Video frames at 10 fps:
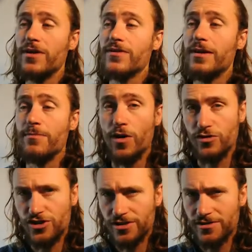
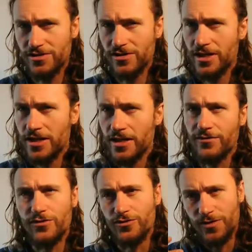emotions.
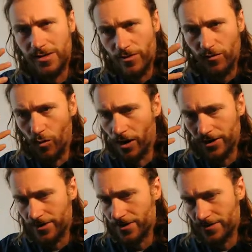If you dream of
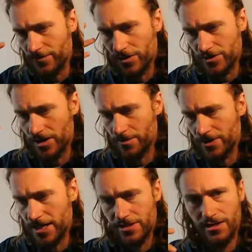water, for example,
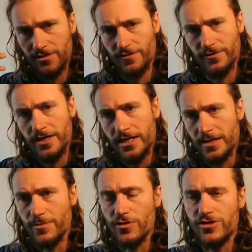there's lots of
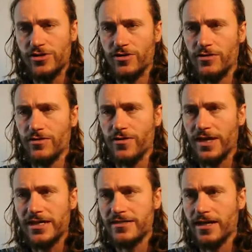emotional
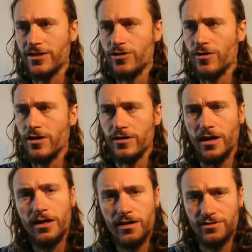things that you're
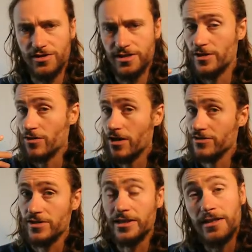unconsciously or
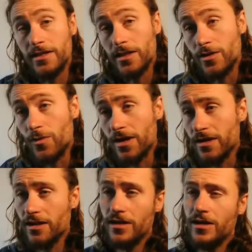consciously dealing
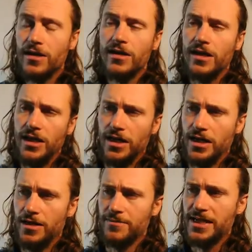with.
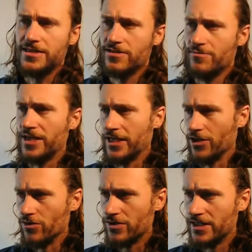That's being
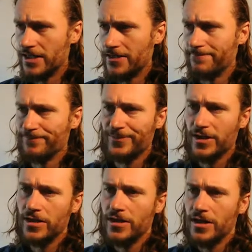used here,
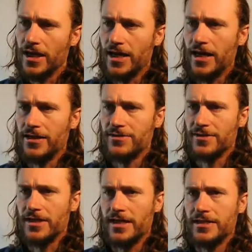and
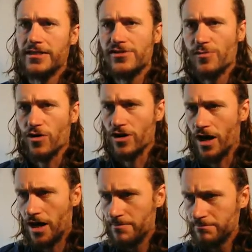this is more
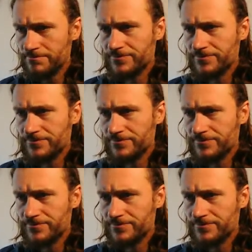calm.